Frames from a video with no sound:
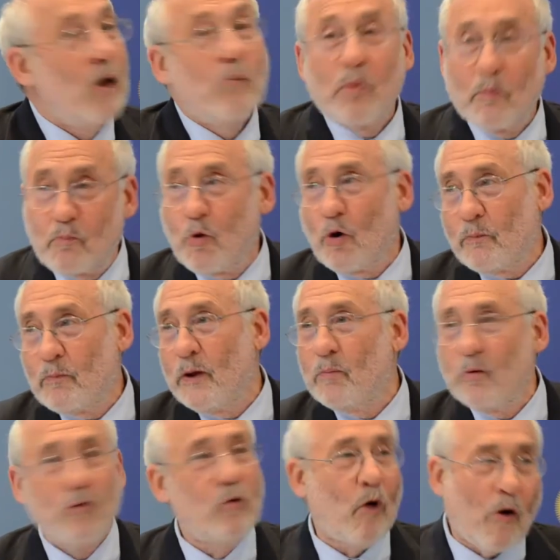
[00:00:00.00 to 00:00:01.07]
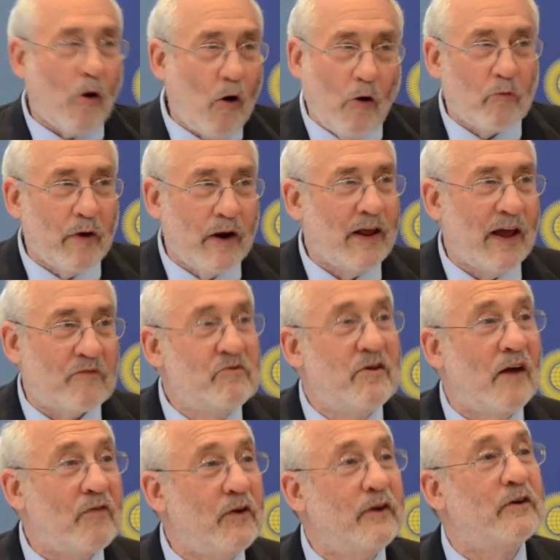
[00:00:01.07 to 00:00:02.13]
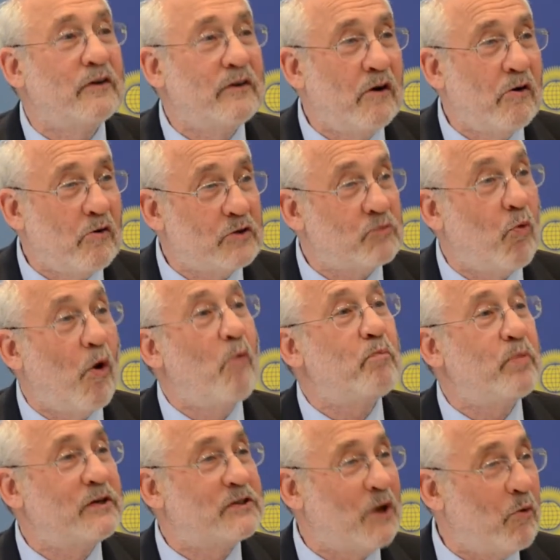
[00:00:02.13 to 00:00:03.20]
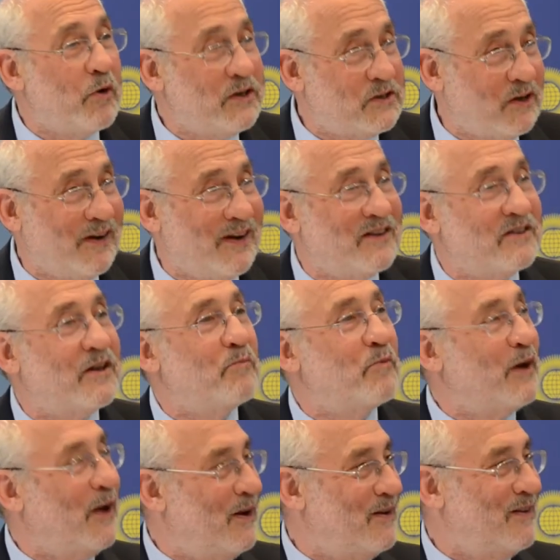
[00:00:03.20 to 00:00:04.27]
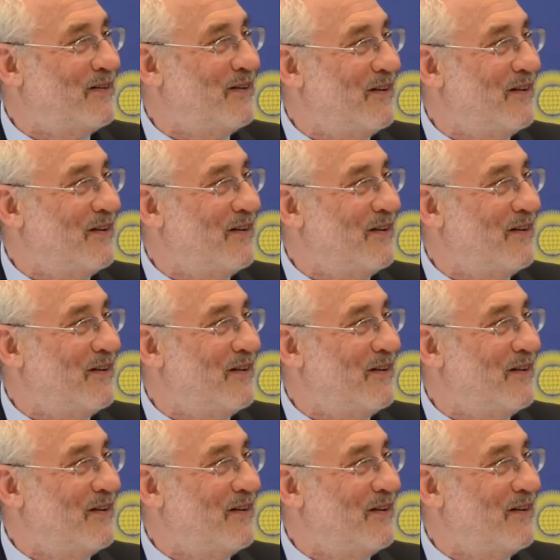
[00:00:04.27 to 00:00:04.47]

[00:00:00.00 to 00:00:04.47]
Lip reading: but poor people who already have nothing to lose won't be so easily intimidated.